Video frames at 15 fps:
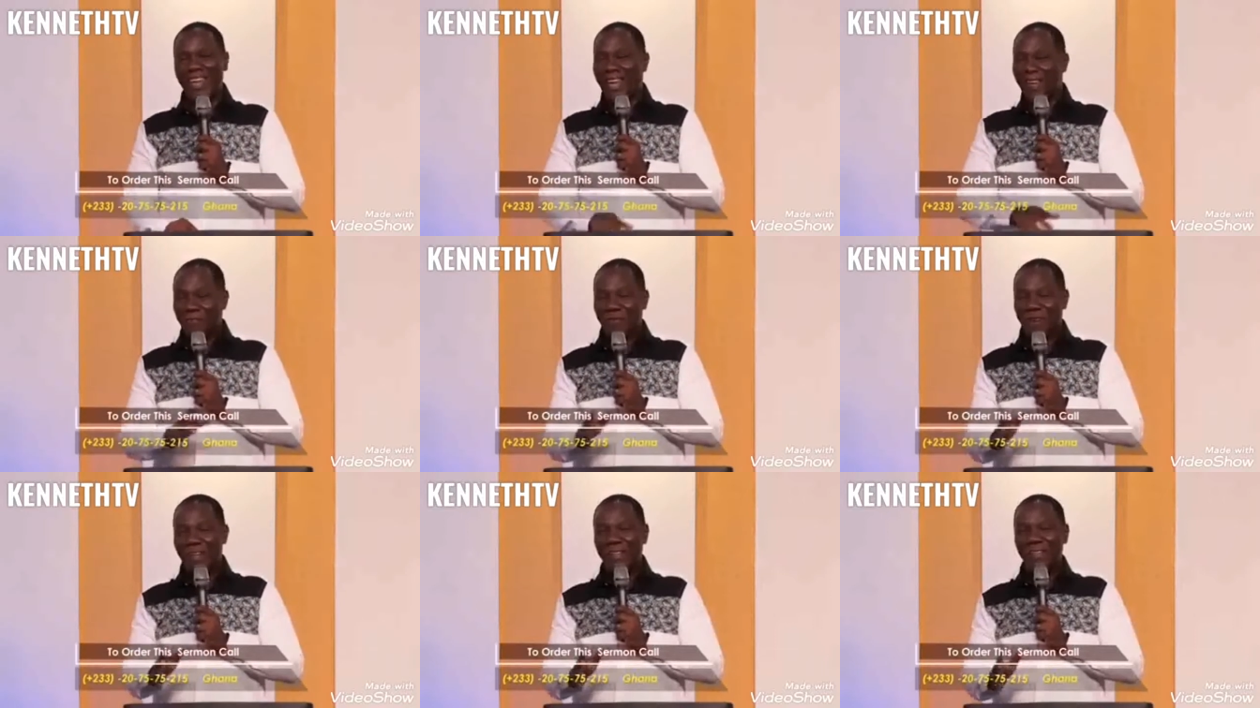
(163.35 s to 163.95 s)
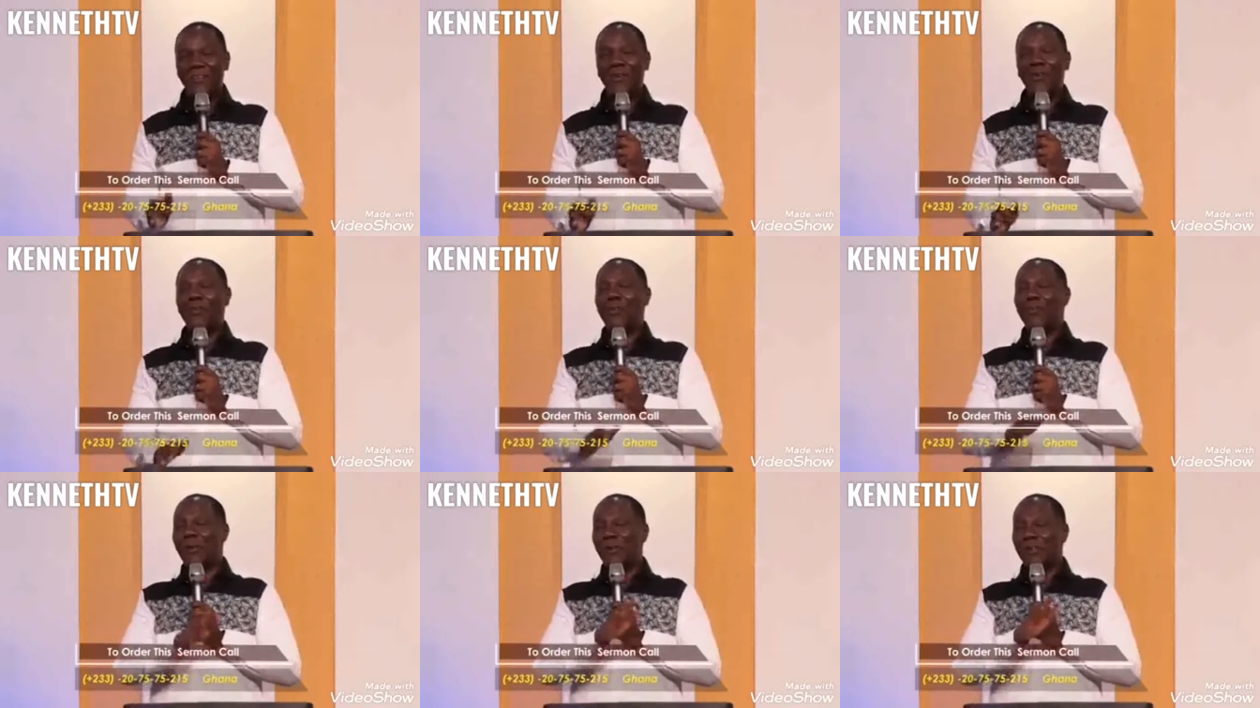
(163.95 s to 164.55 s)
In fact, you'll
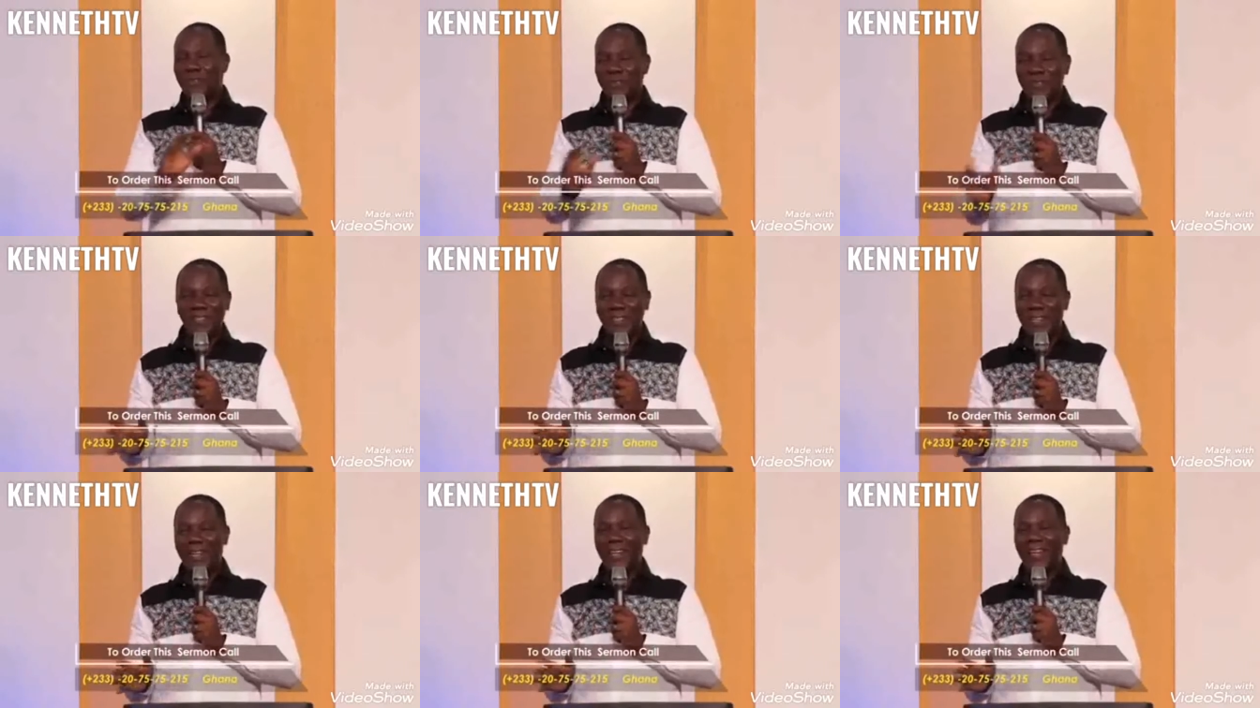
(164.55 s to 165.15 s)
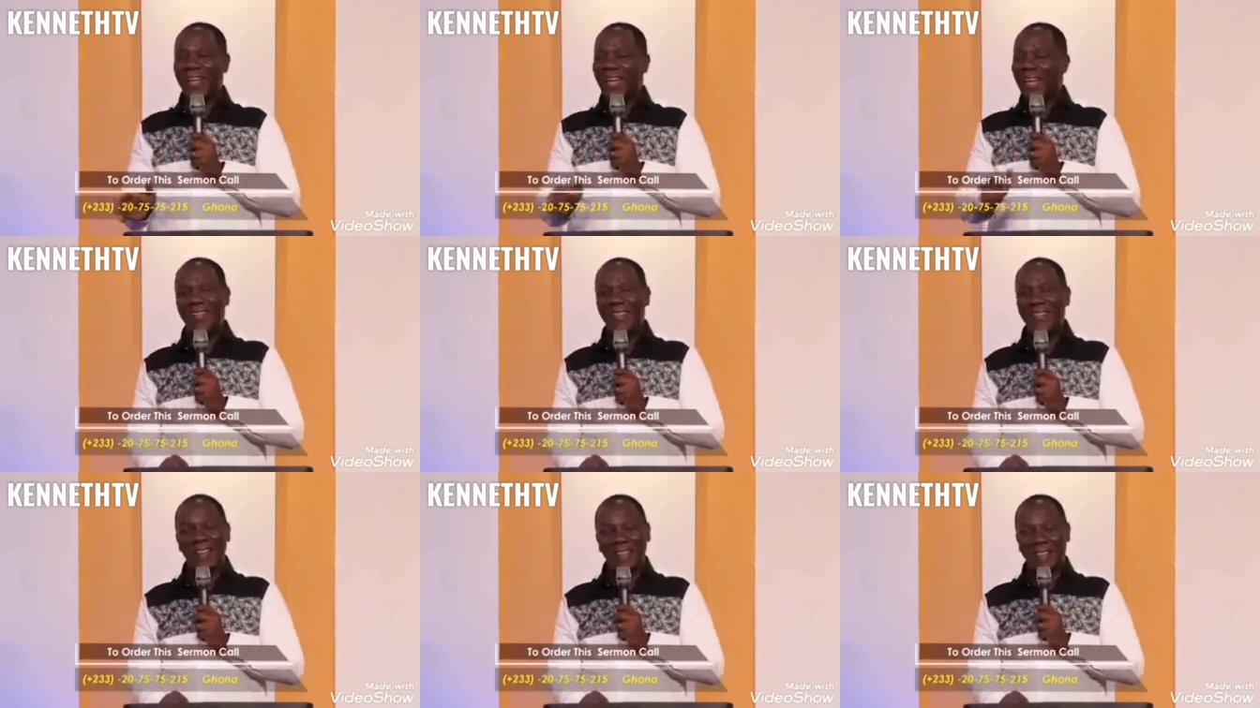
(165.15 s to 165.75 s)
be maltreated
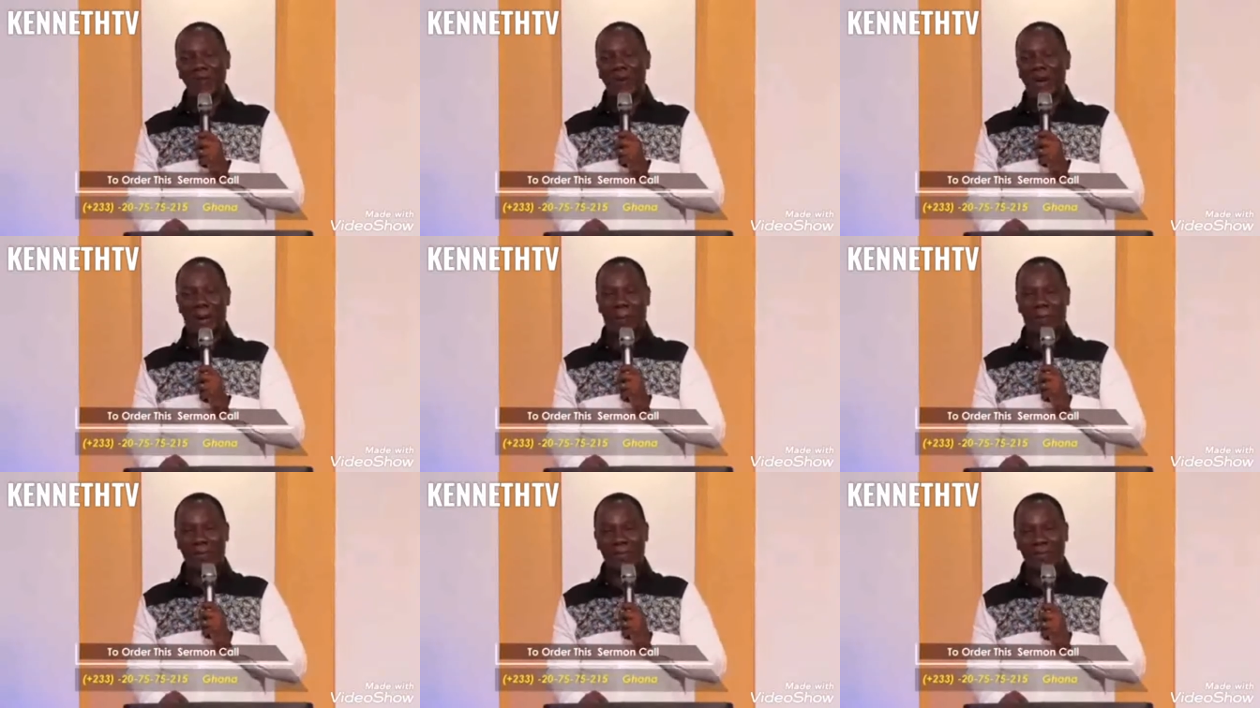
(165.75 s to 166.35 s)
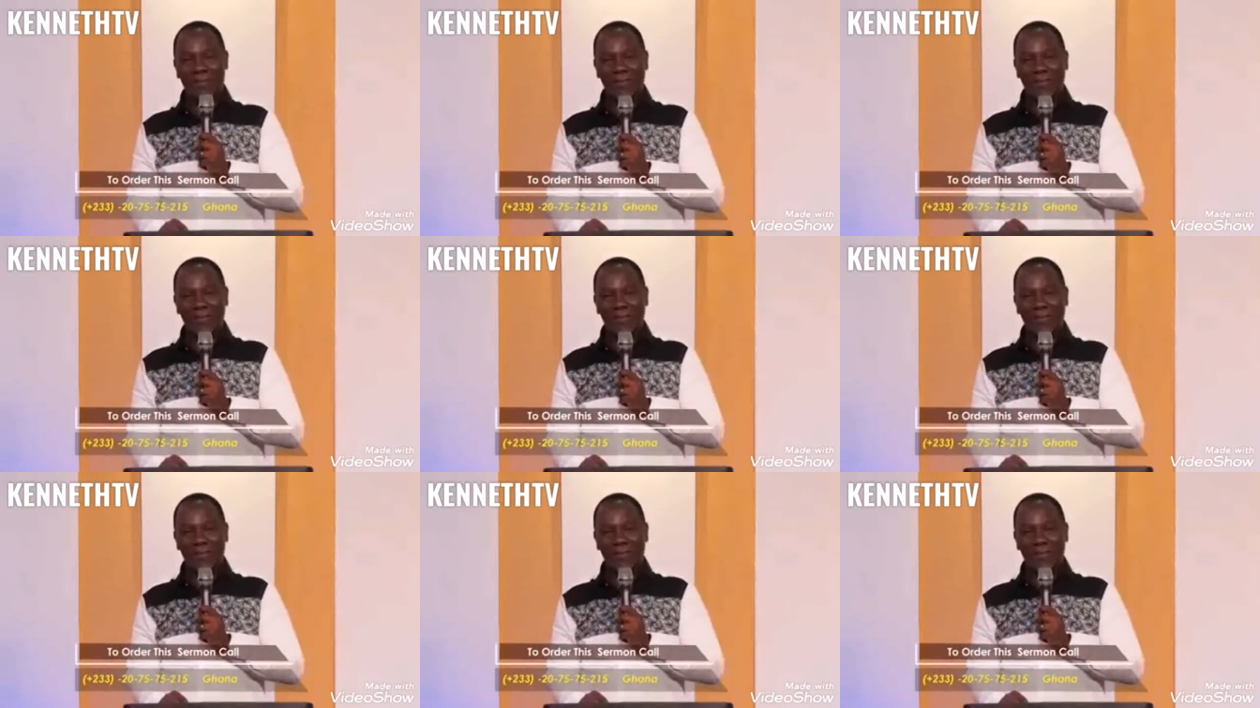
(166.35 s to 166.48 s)
and nothing will happen.